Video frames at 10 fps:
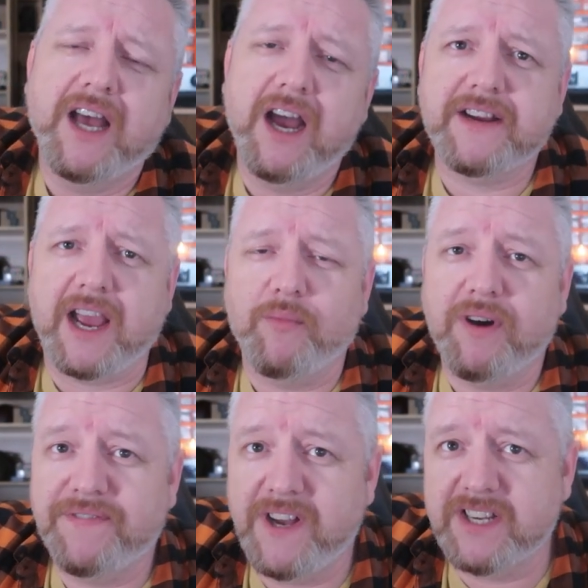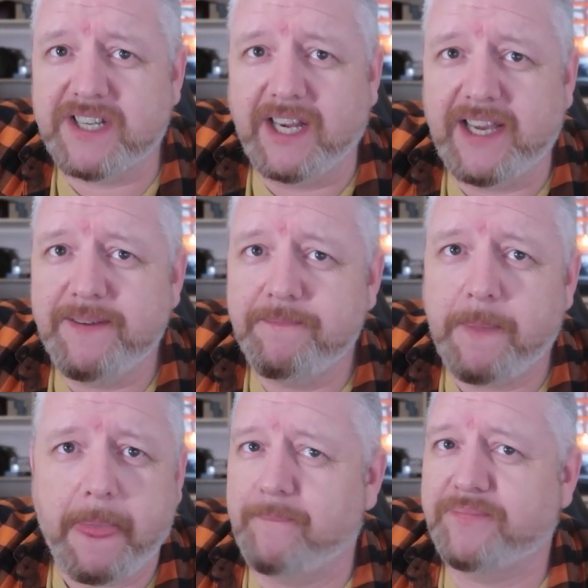Okay, well, firstly,
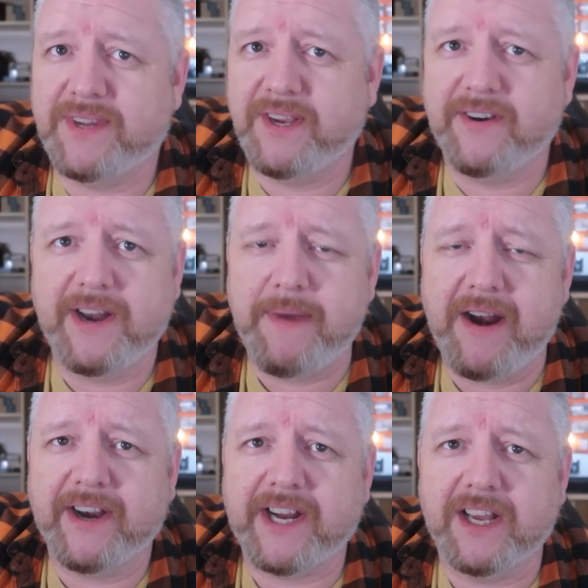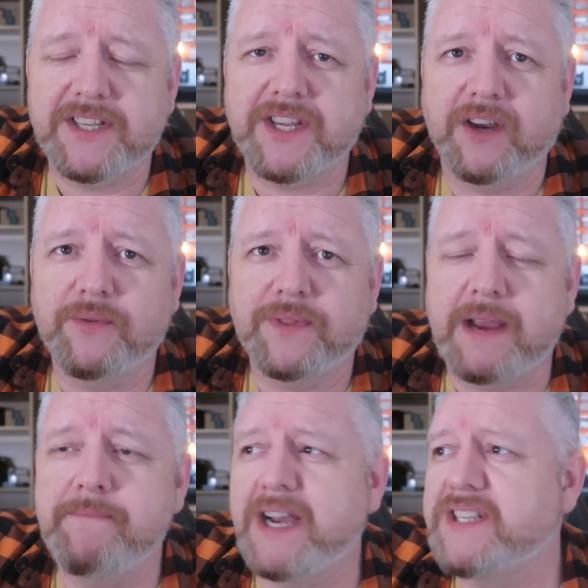you're in America, so
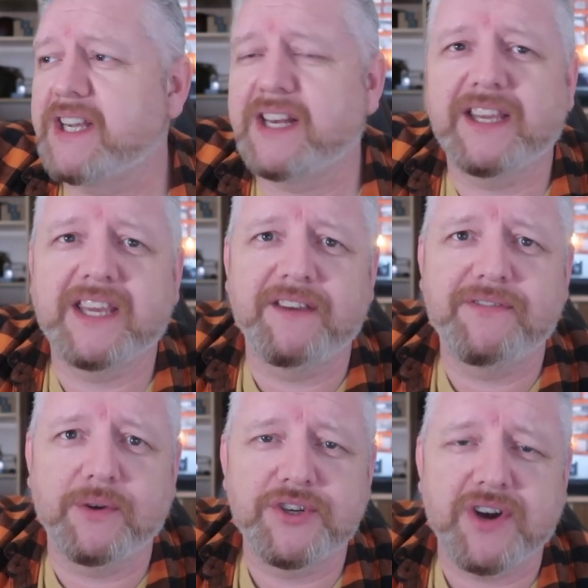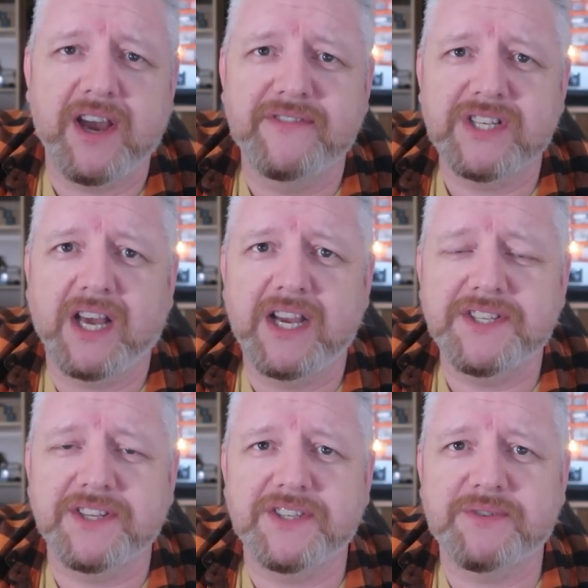they basically give you a driver's
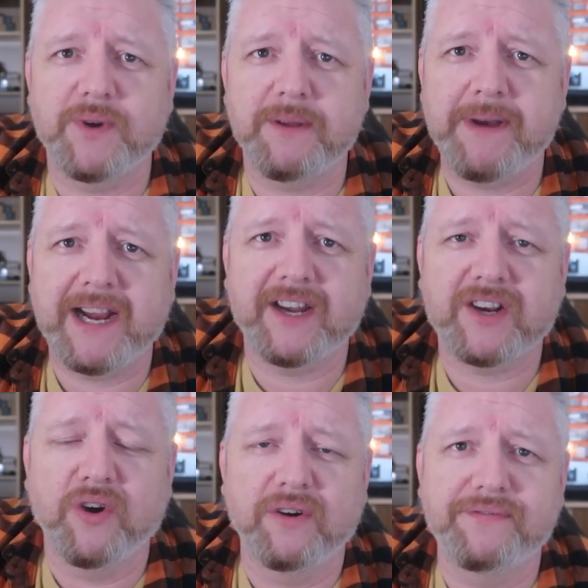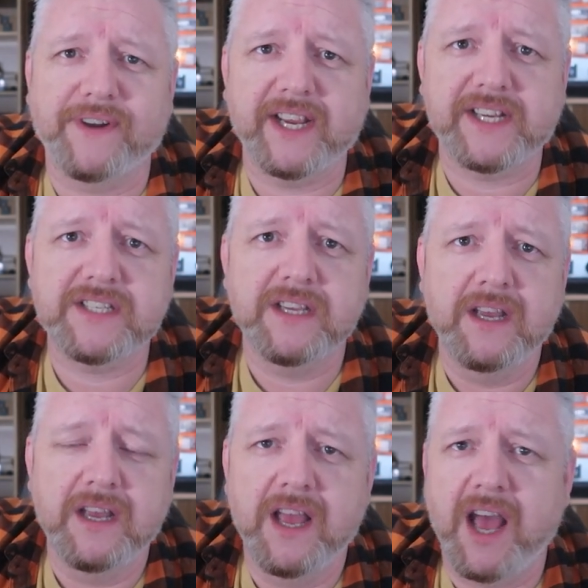license with a packet of cornflakes.
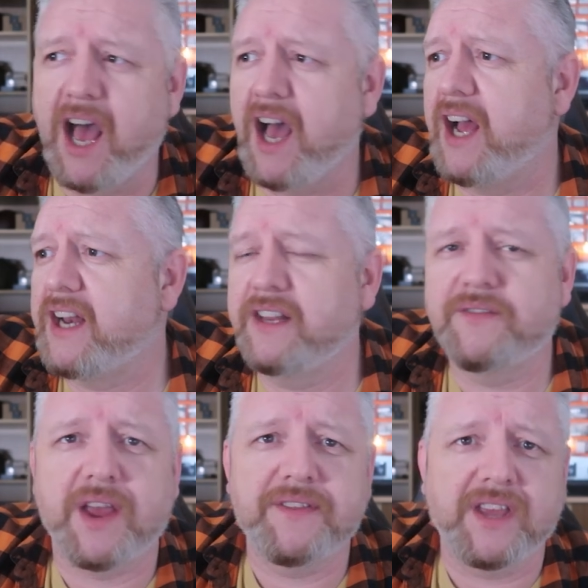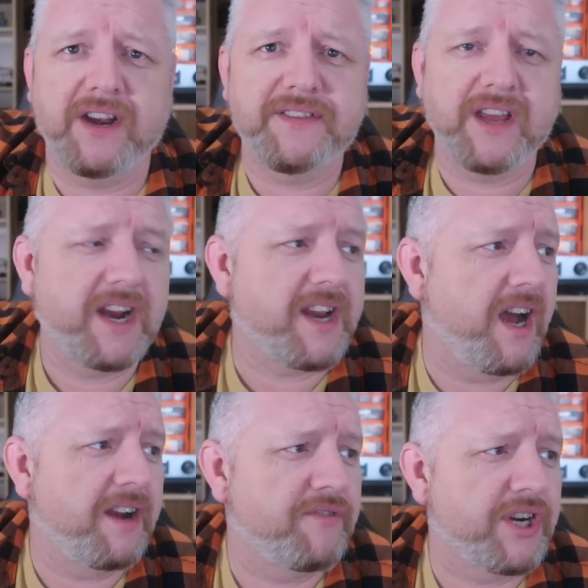Uh, the, the, only thing I,
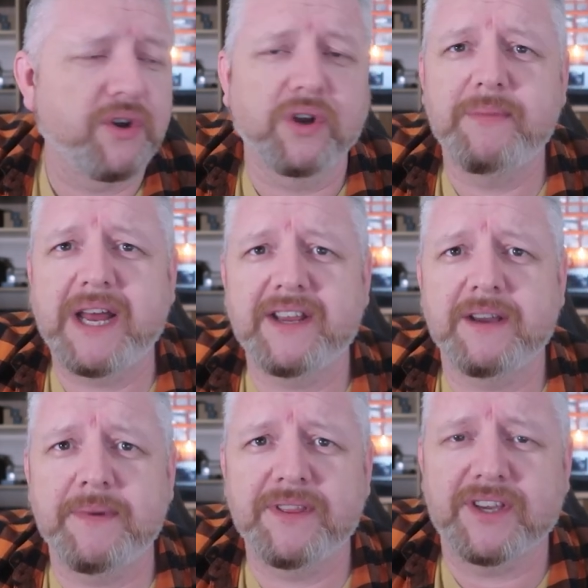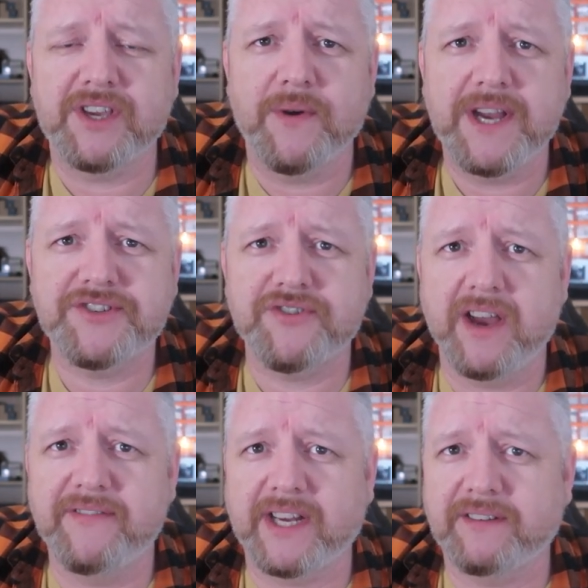I, recall about the, um, the US
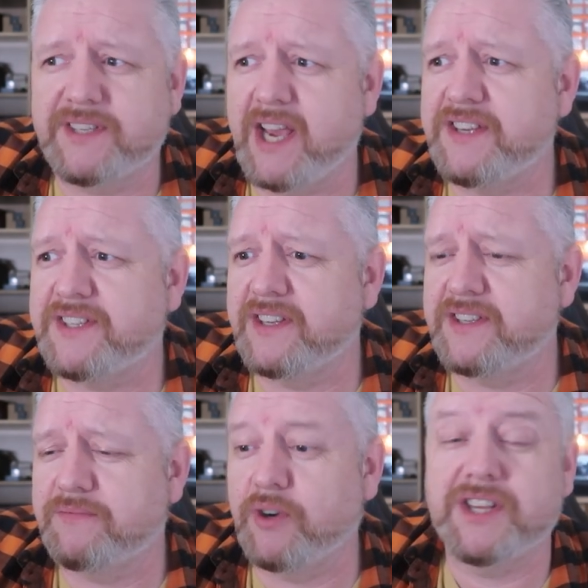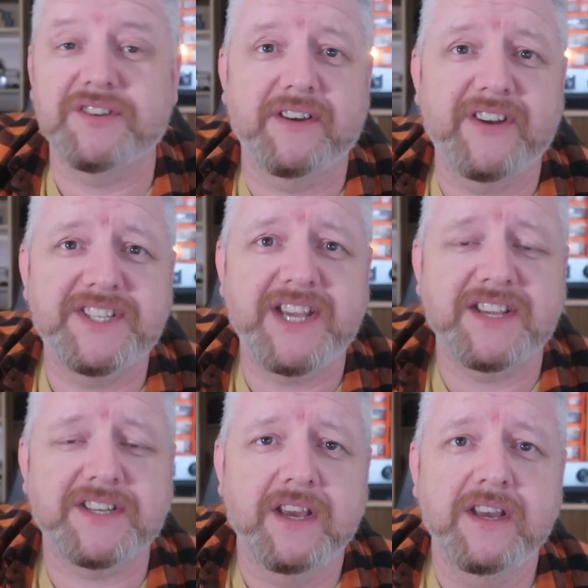driving test is well, it's not even a
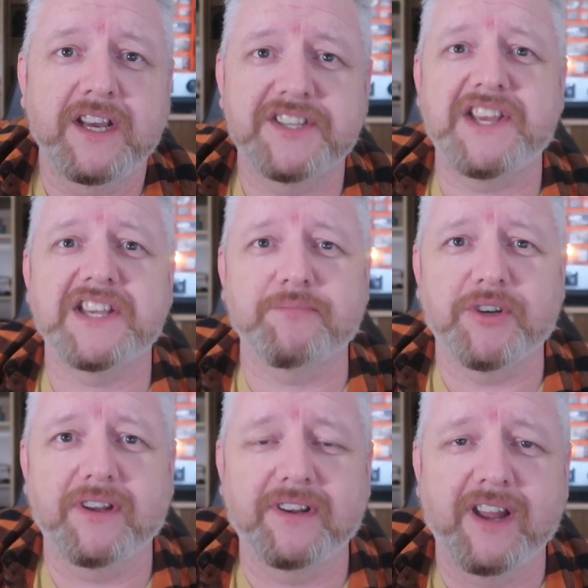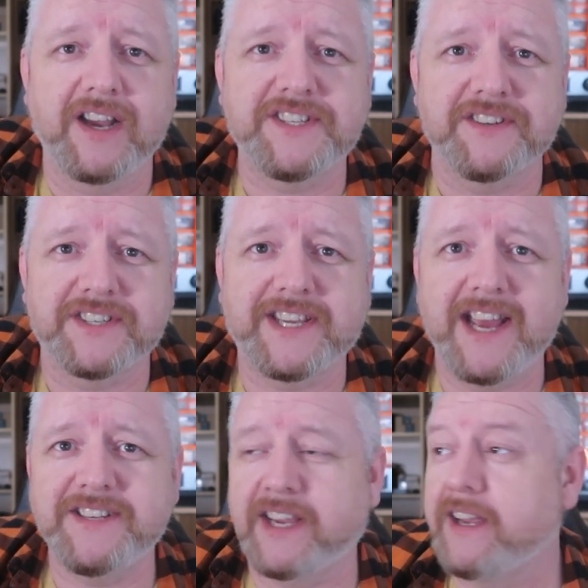test, assessment, license
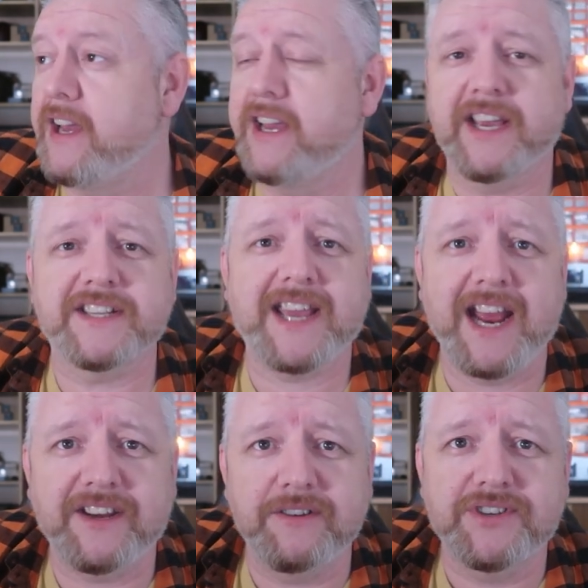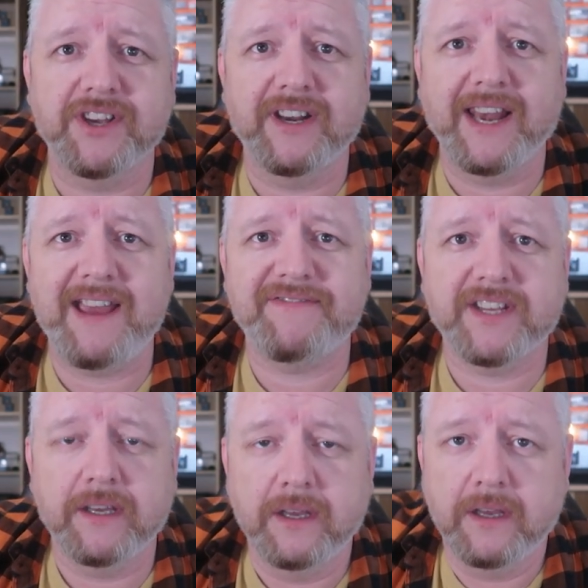getting is can you turn left?